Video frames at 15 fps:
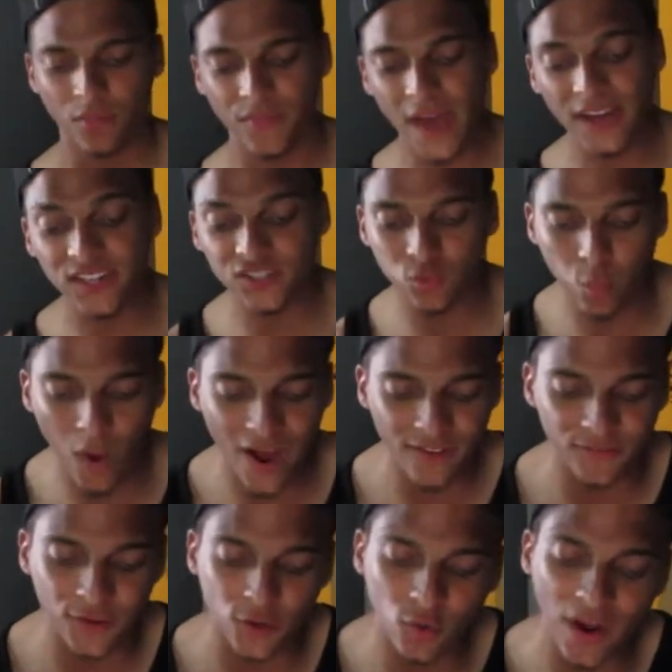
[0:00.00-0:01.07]
That is why,
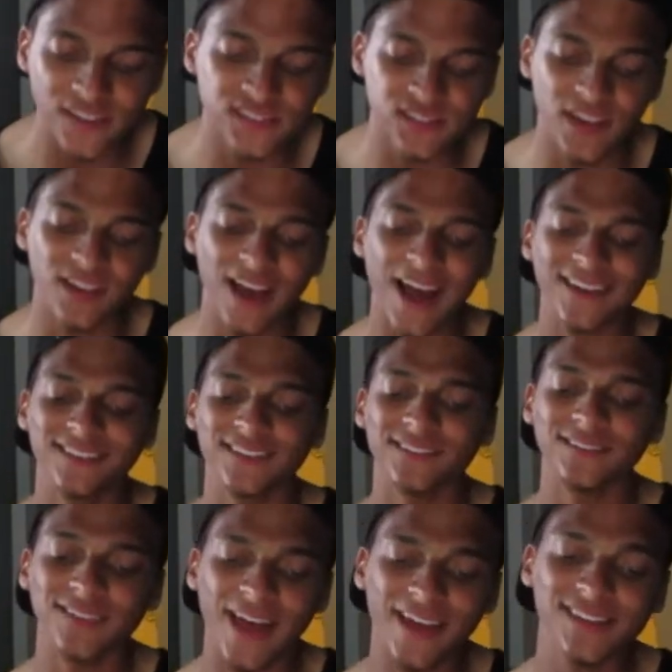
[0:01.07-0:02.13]
for Christ's sake, I
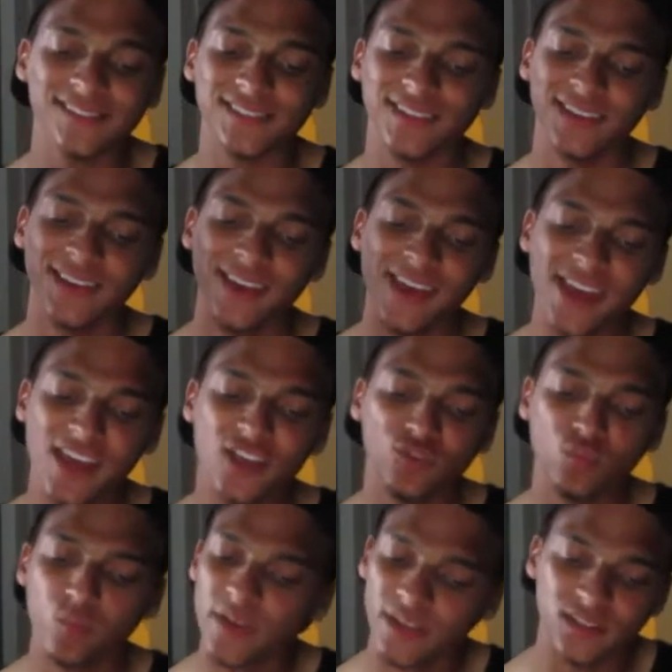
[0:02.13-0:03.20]
delight
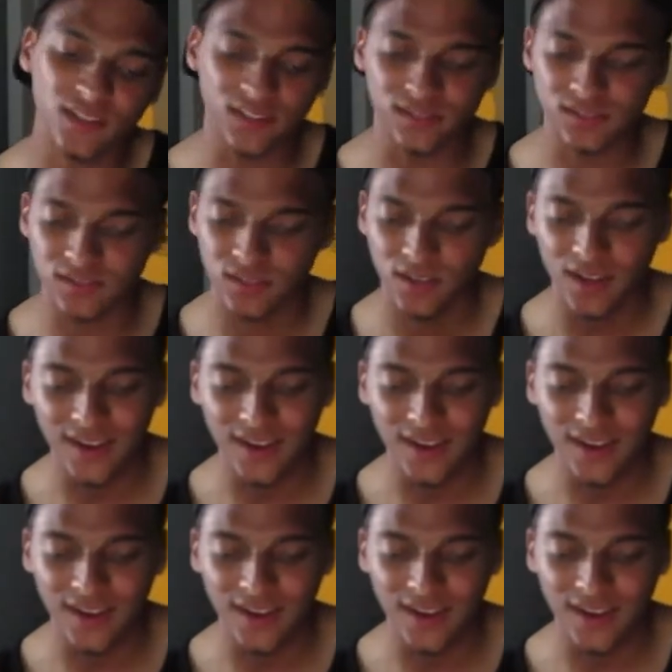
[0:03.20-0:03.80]
in weakness,